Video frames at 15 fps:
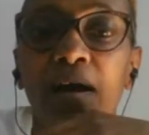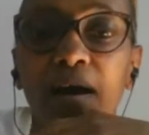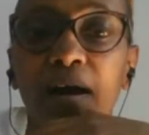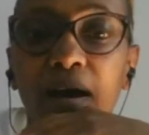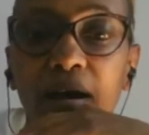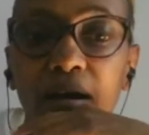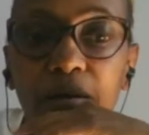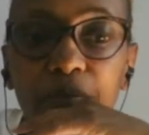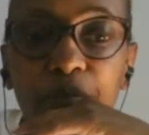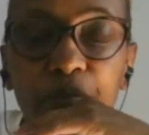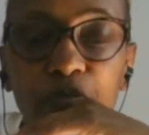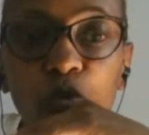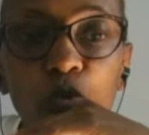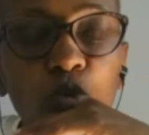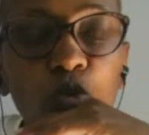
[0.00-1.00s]

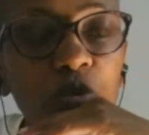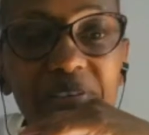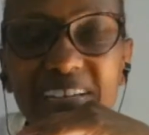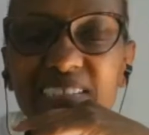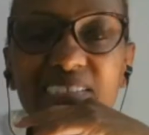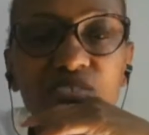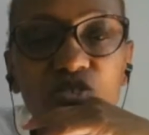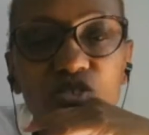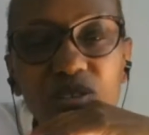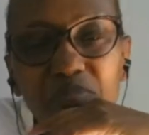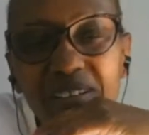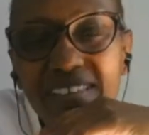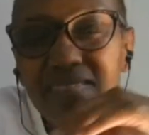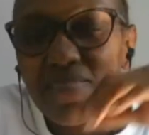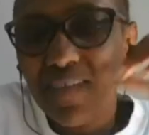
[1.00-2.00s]
who will be
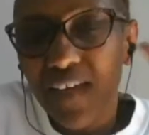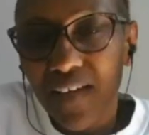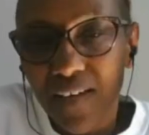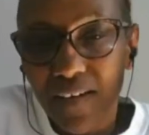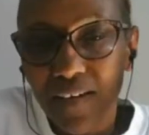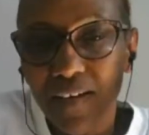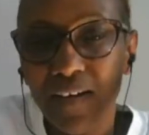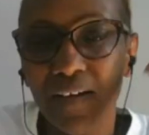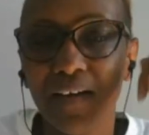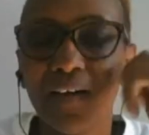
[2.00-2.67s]
extremely thin,